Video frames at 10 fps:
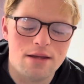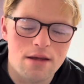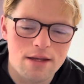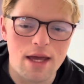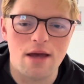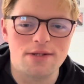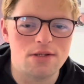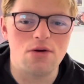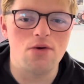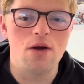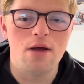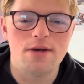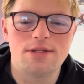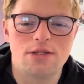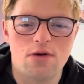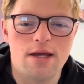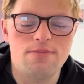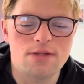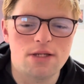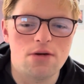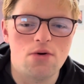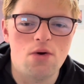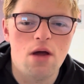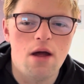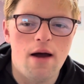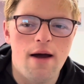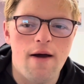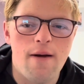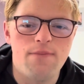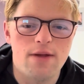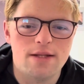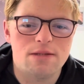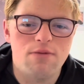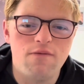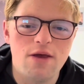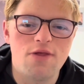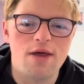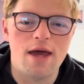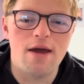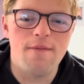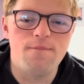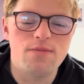yeah so Scream 2 um, it's a movie that